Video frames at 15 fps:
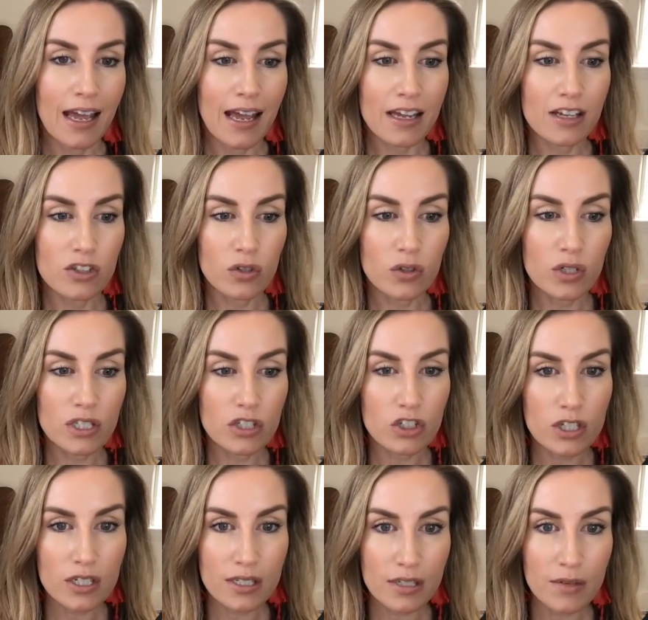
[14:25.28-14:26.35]
And so it's
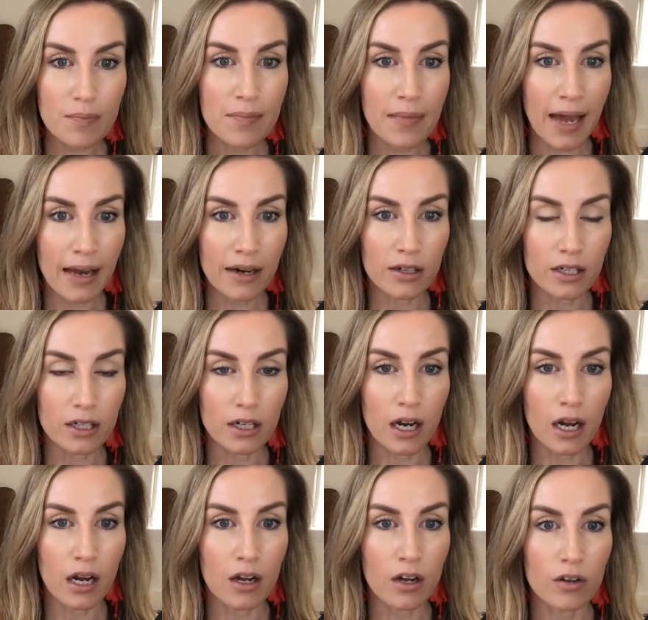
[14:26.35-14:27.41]
just a matter
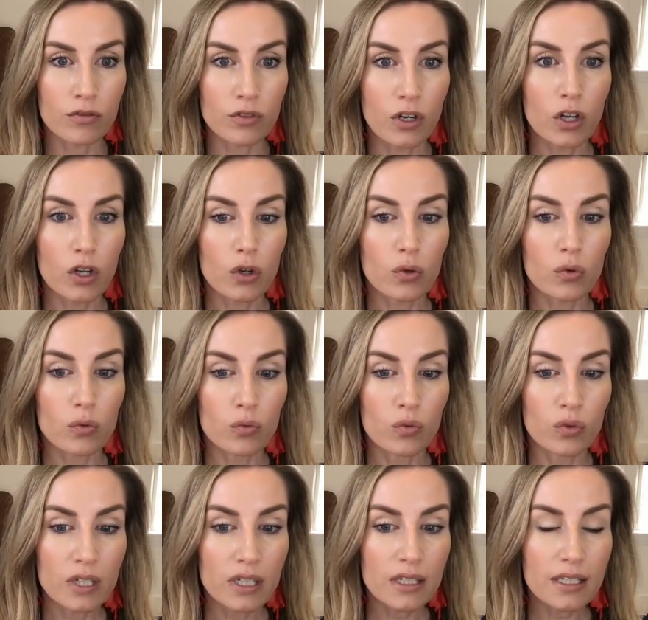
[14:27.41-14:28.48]
of
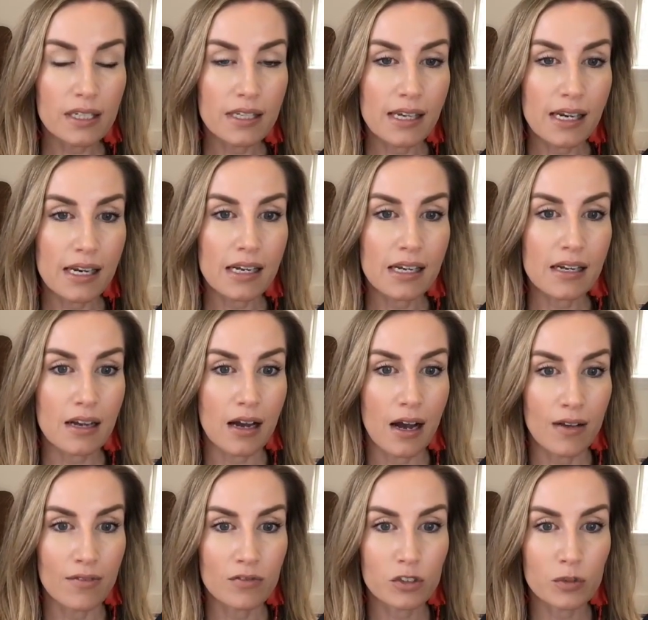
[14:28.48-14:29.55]
really getting
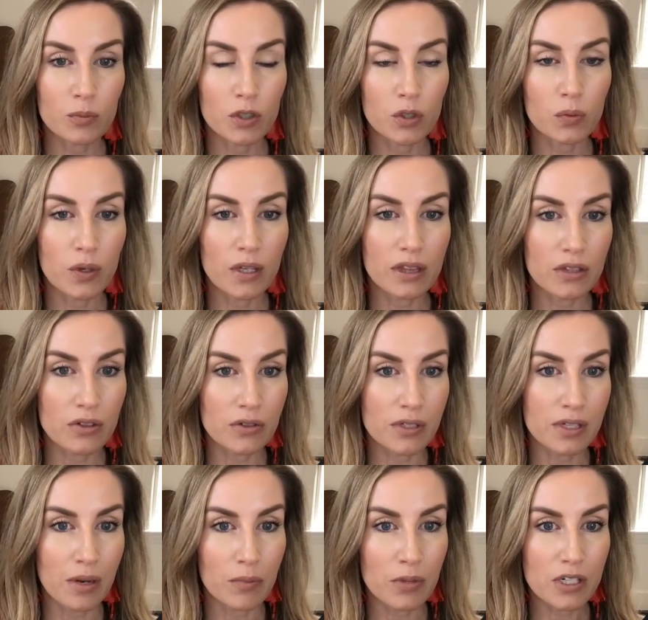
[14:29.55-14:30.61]
comfortable with
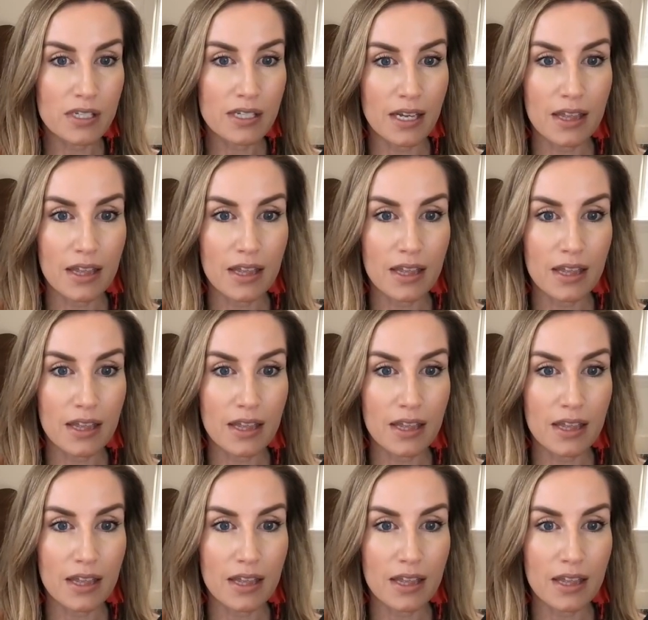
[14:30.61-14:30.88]
those numbers.